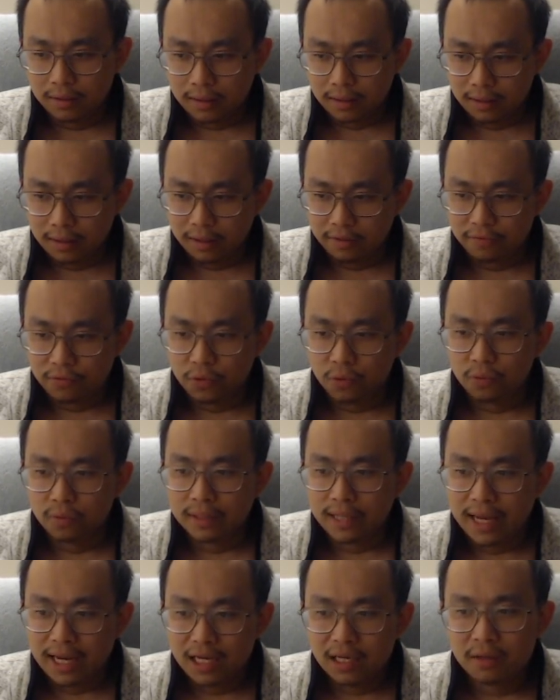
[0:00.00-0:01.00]
If you
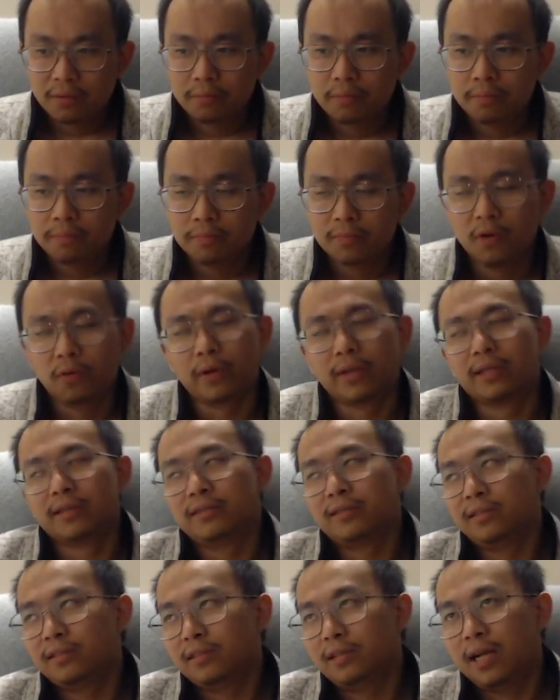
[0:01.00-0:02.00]
like, okay,
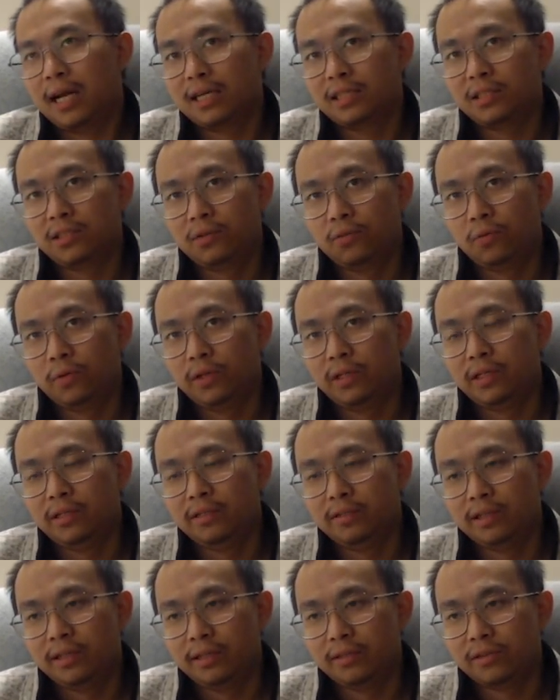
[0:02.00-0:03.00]
this isn't actually what he
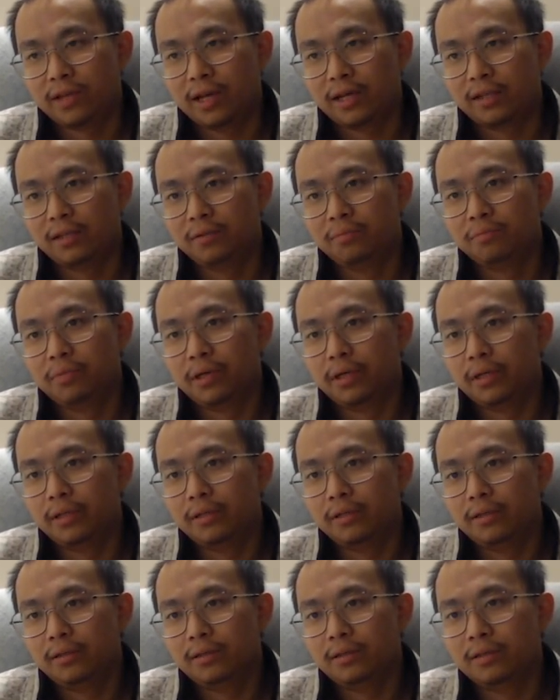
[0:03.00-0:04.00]
said exactly, but
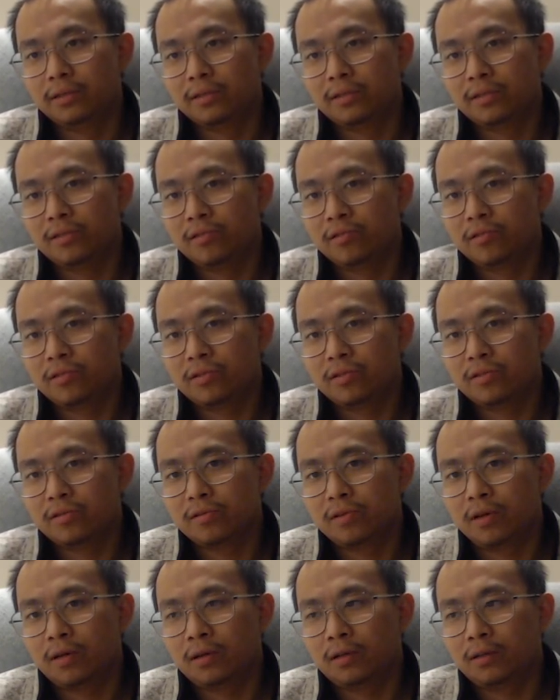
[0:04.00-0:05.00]
this is
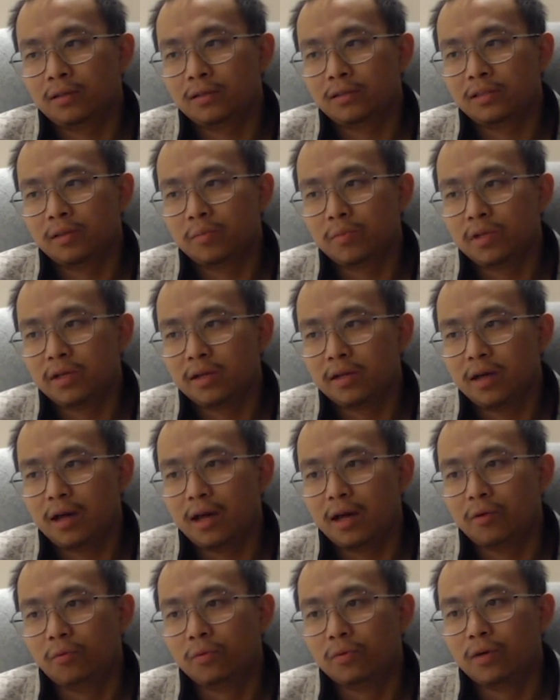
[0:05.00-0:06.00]
something
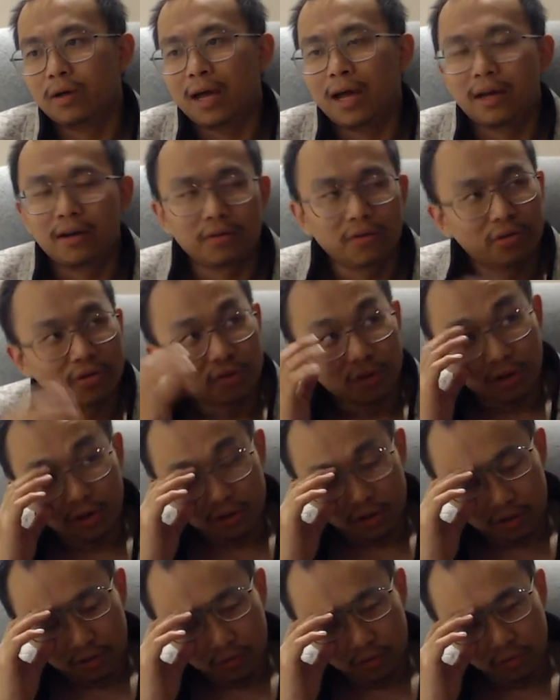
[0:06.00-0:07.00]
I had a
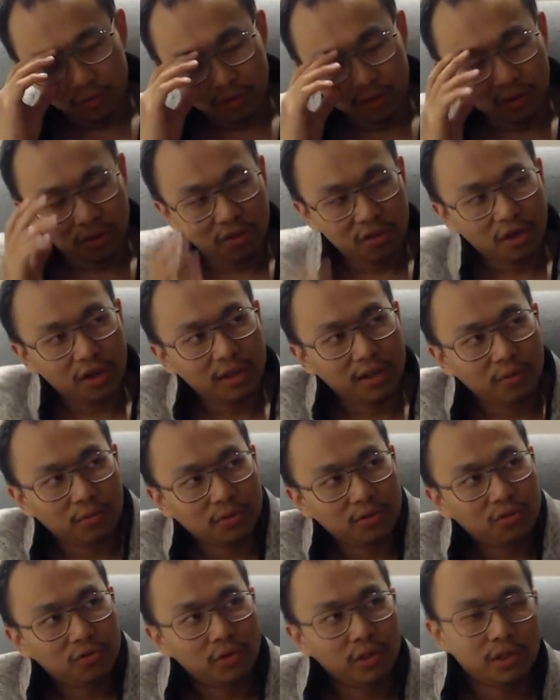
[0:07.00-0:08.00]
thought that
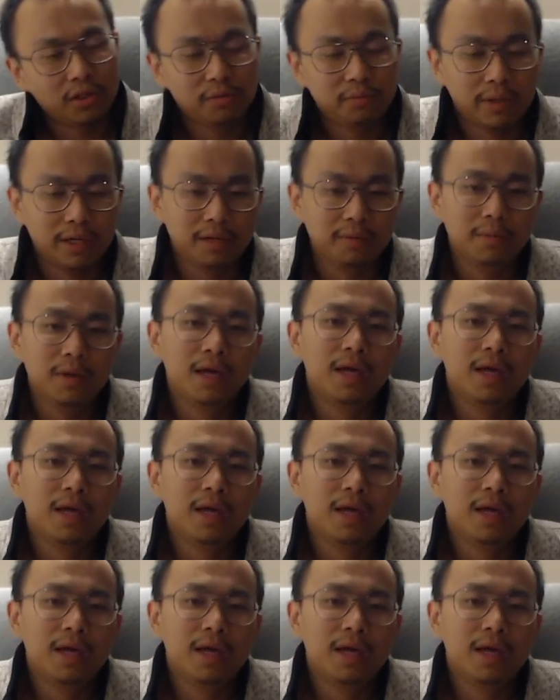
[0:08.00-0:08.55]
was triggered by him.